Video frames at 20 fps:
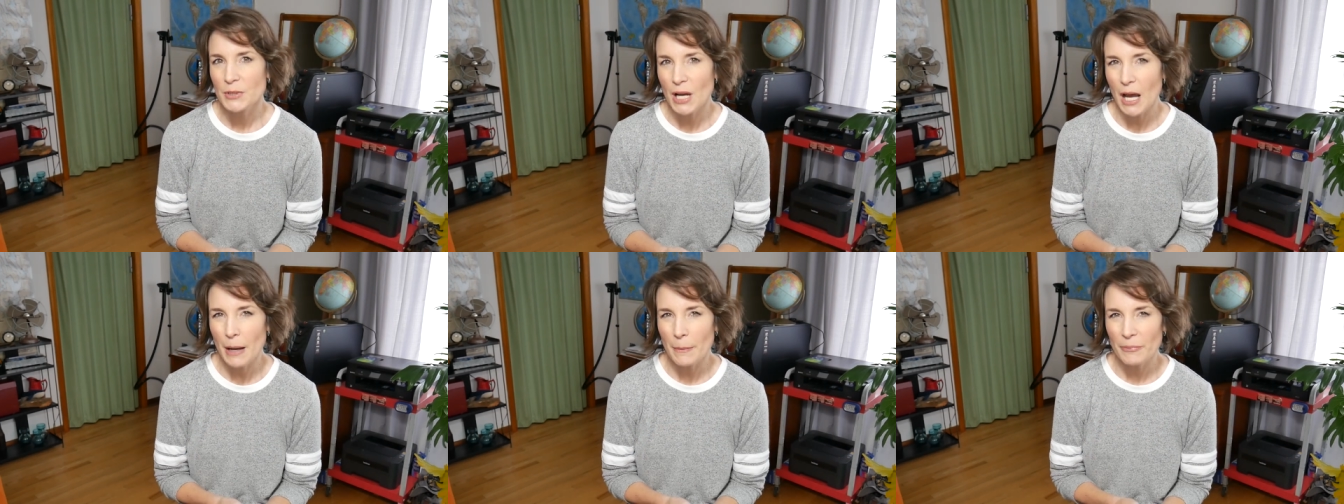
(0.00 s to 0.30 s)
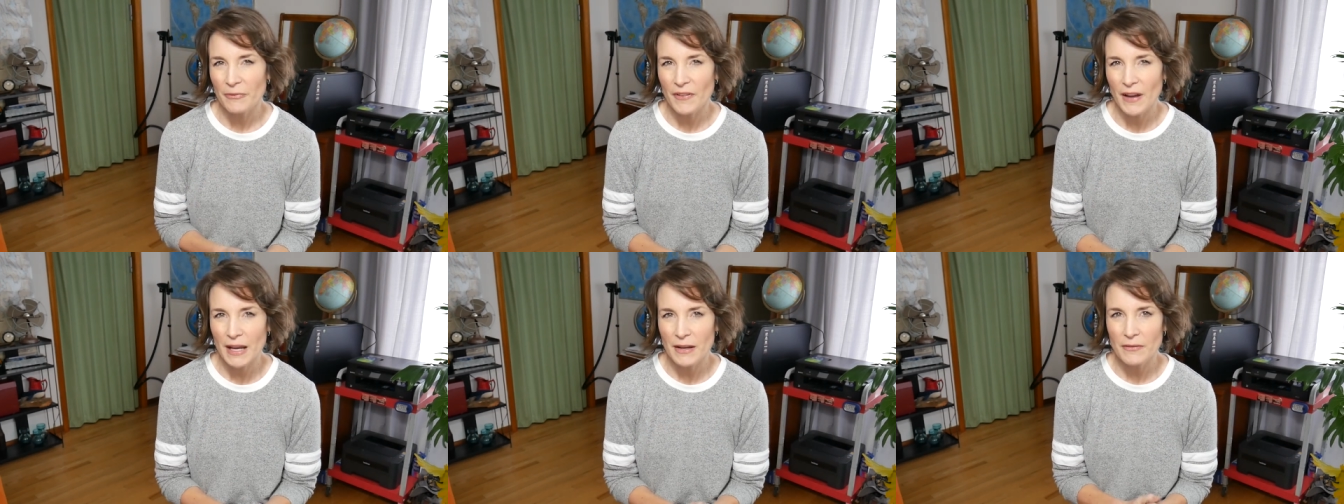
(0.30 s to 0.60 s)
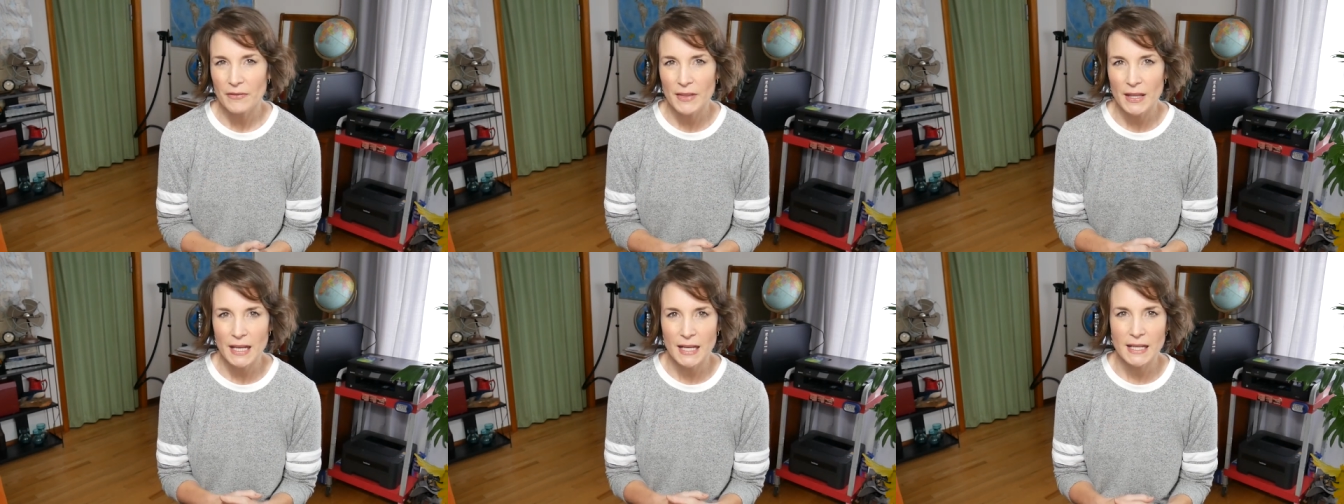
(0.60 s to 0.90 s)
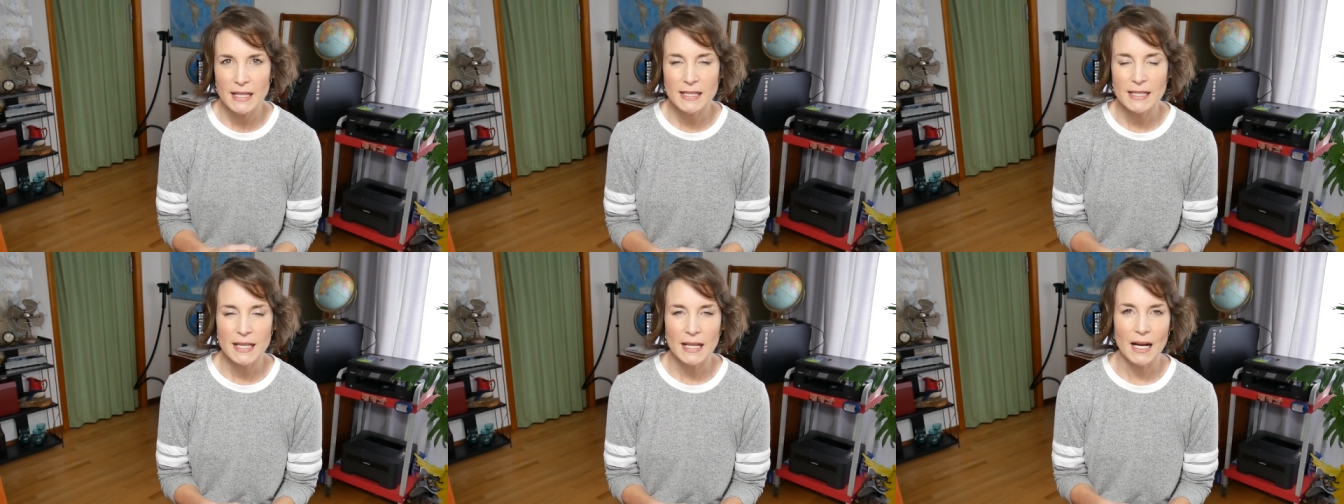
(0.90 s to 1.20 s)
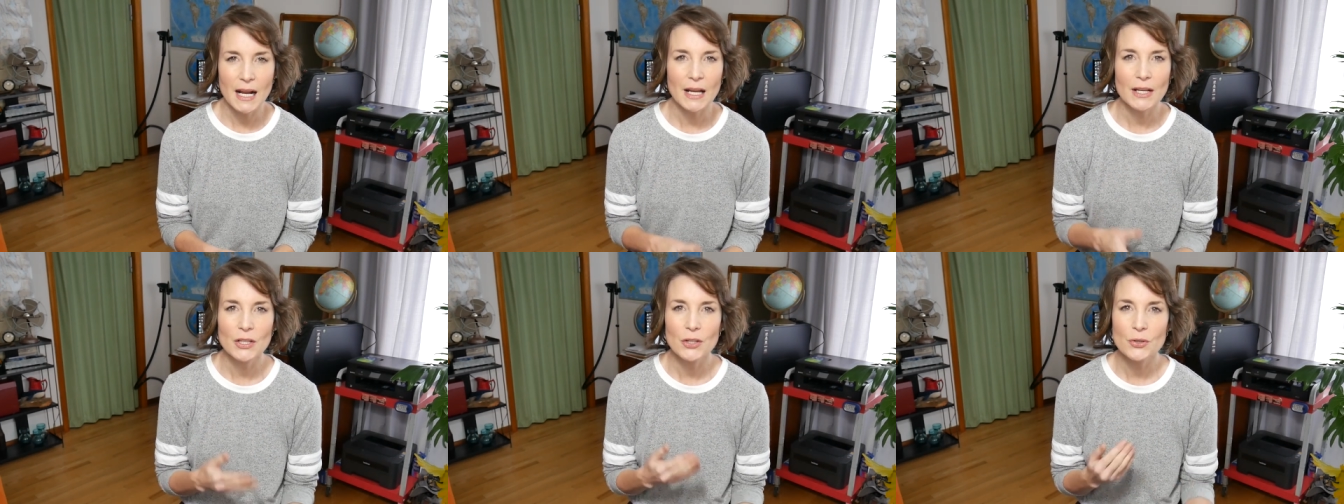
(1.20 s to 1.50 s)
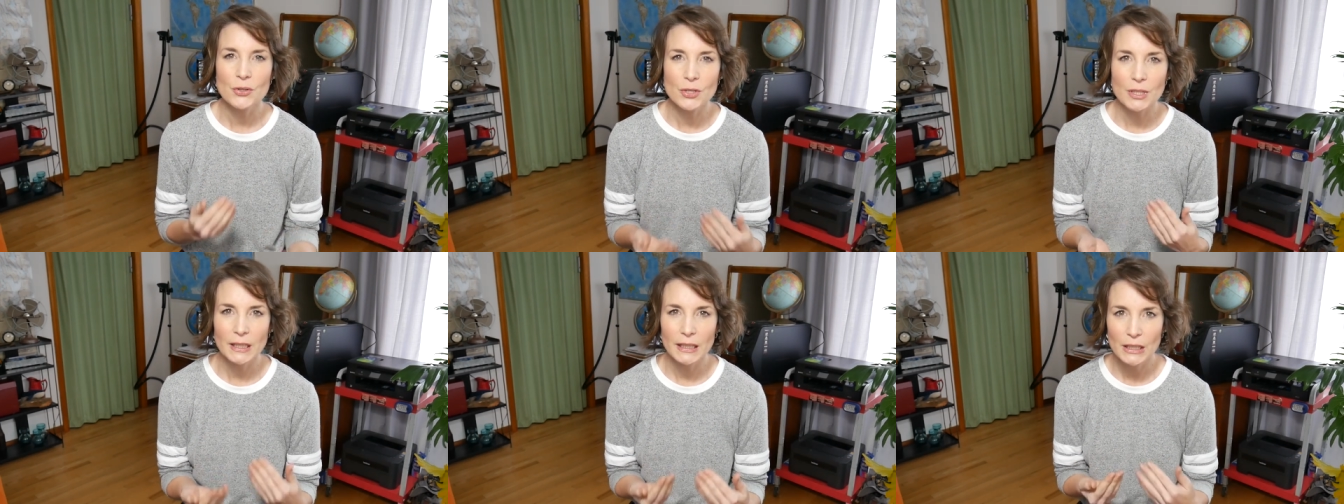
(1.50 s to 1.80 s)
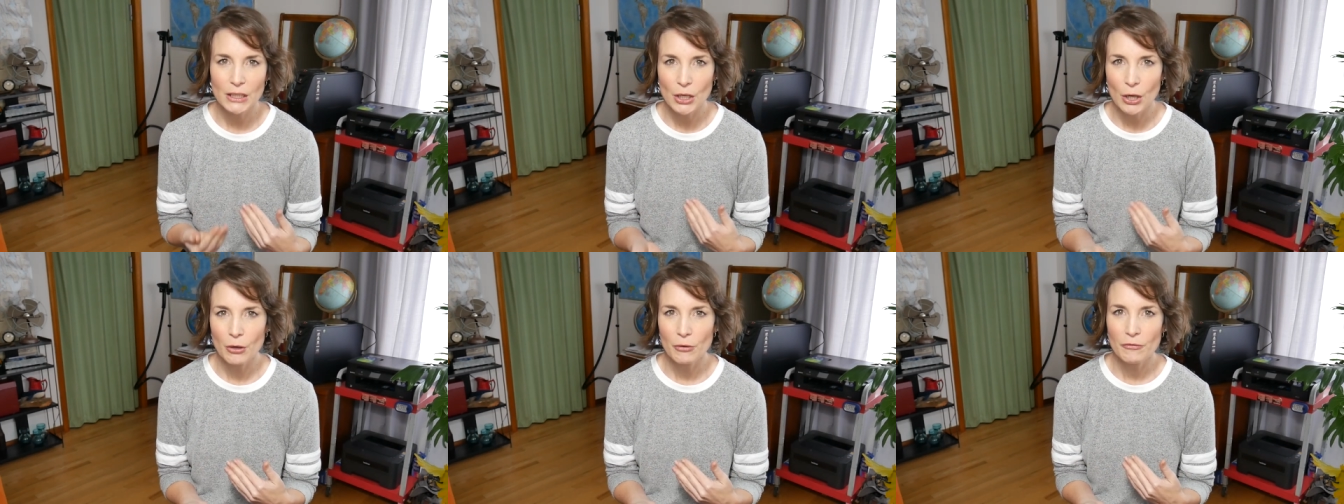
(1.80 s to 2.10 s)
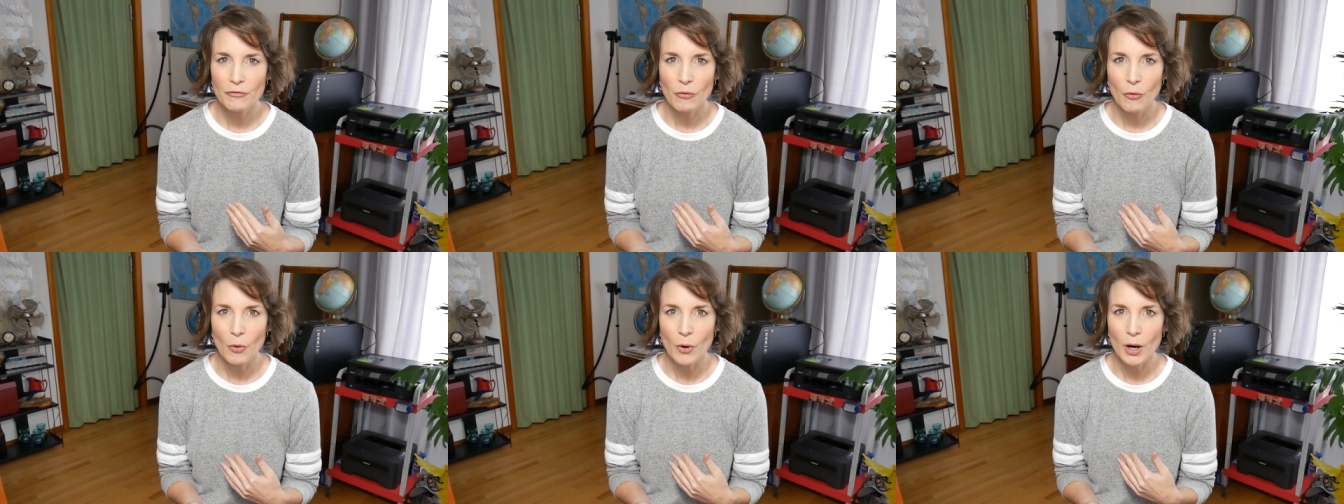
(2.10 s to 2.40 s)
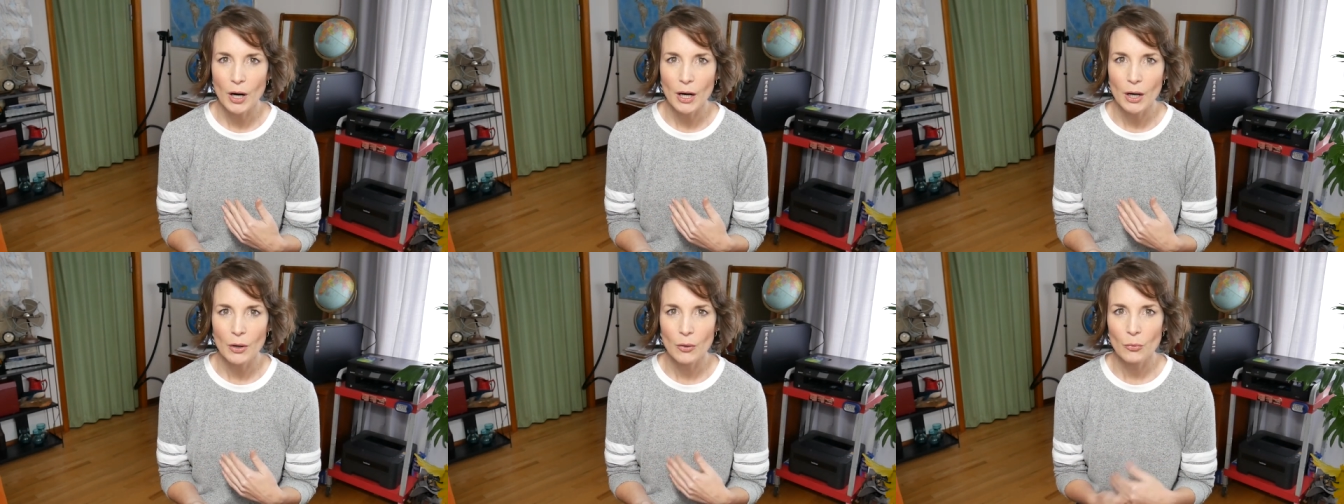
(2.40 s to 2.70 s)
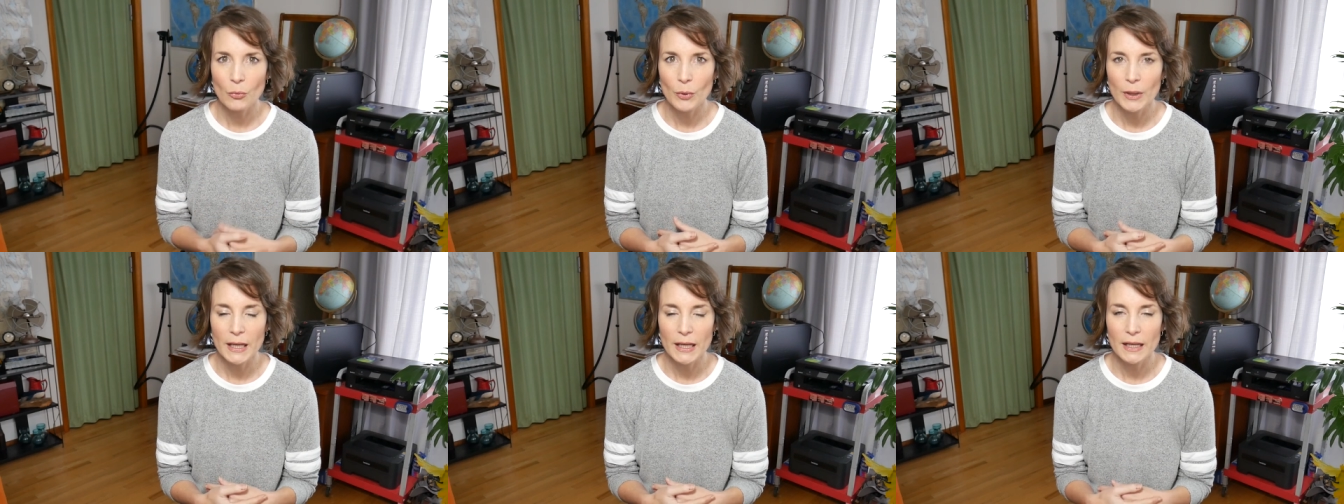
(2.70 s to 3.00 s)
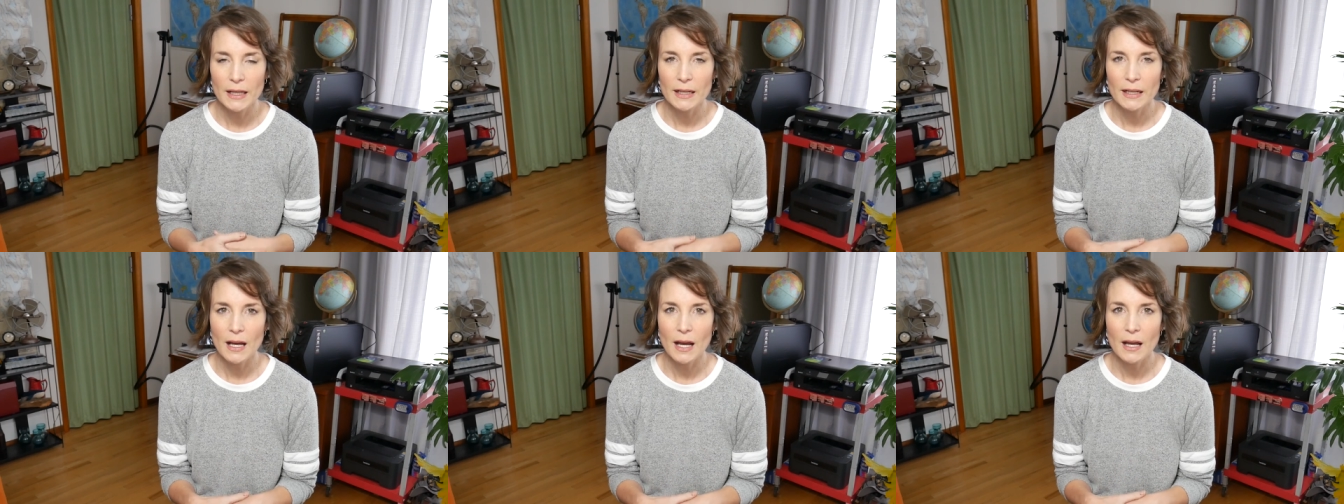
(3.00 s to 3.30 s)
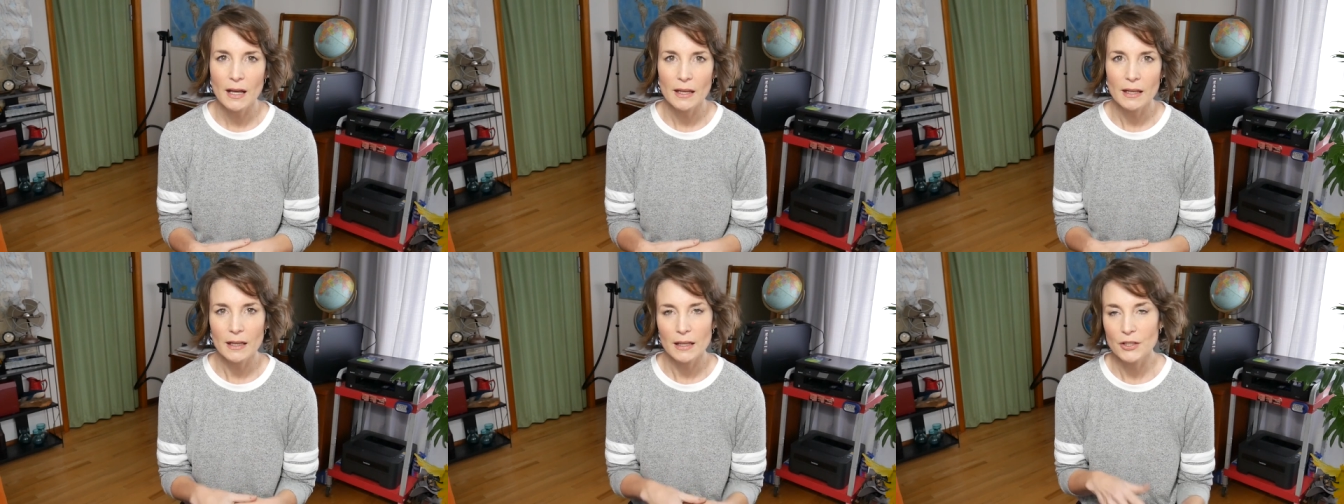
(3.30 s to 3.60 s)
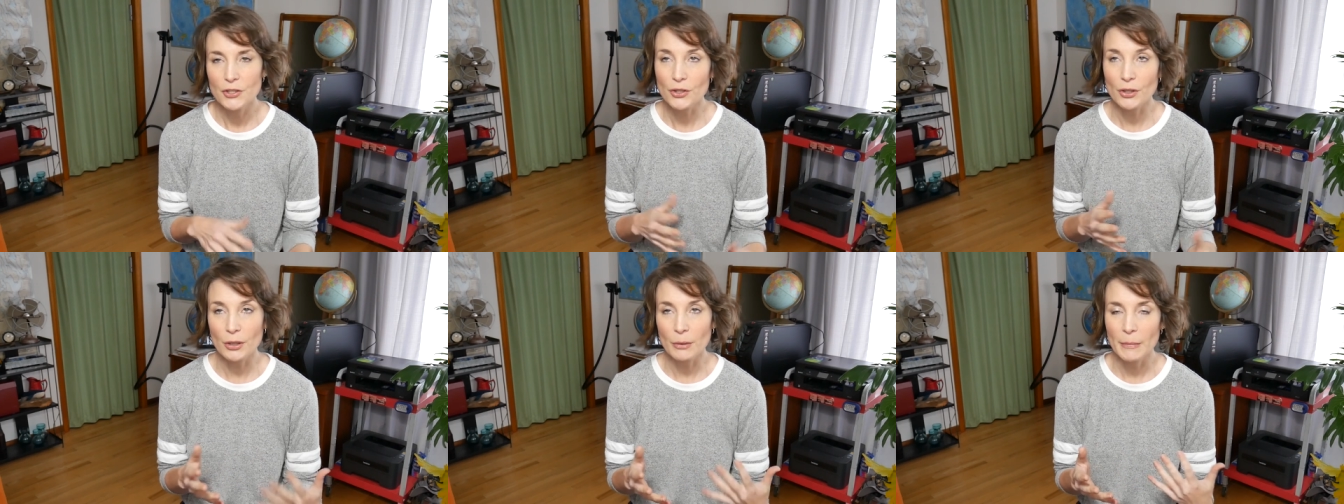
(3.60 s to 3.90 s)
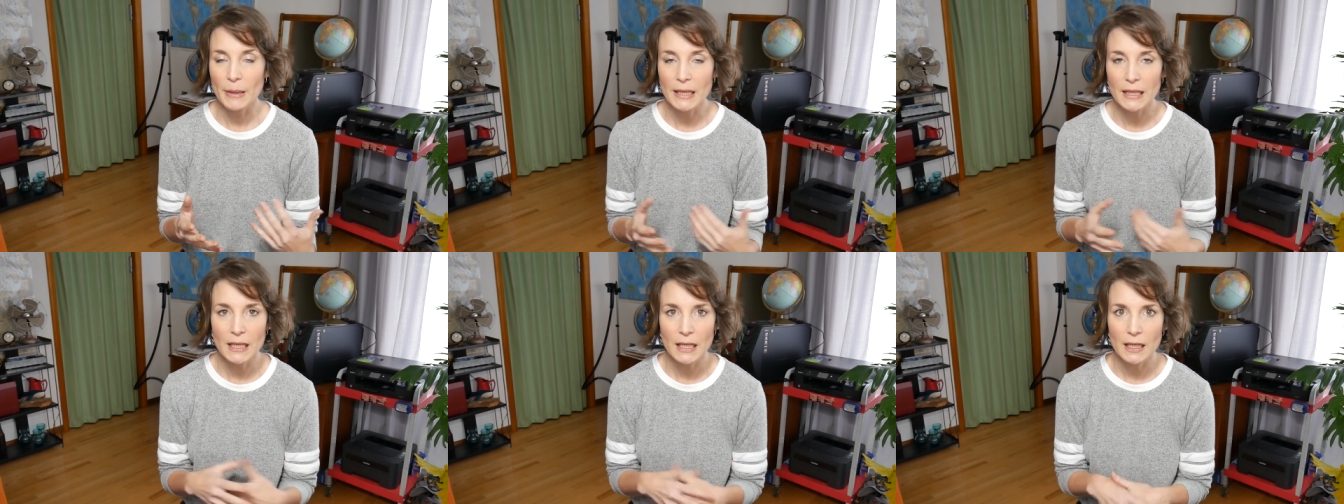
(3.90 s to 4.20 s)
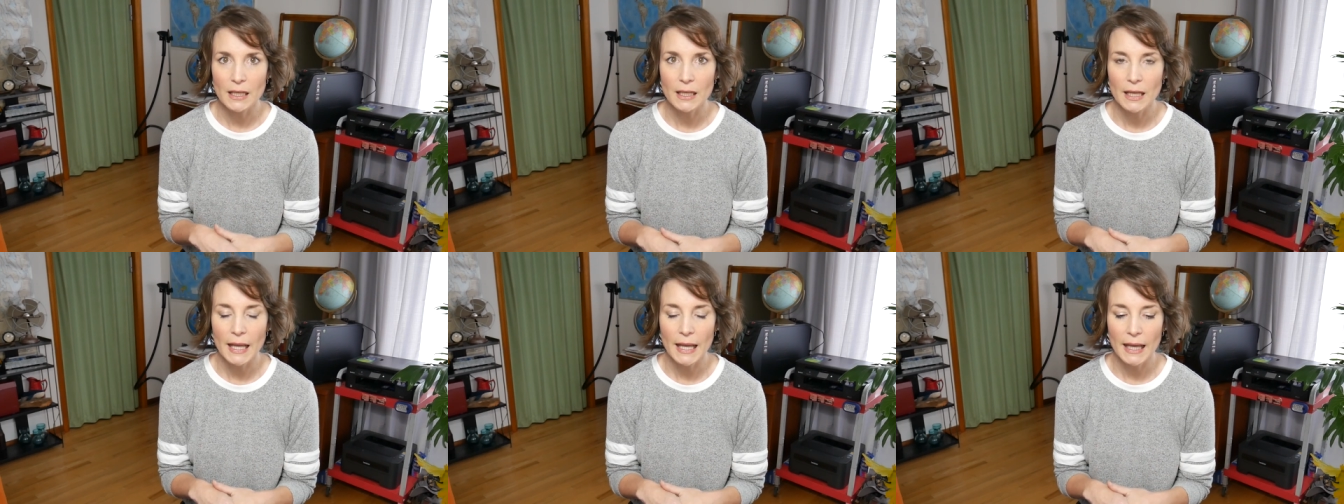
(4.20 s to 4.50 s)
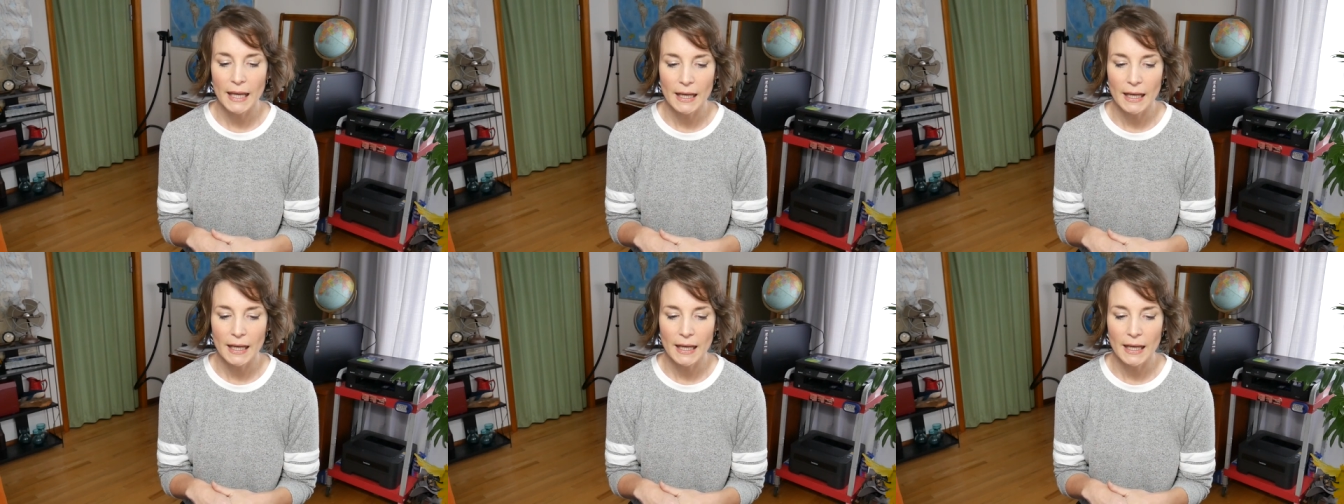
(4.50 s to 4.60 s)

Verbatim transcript: top five things that I usually go for when in journal making.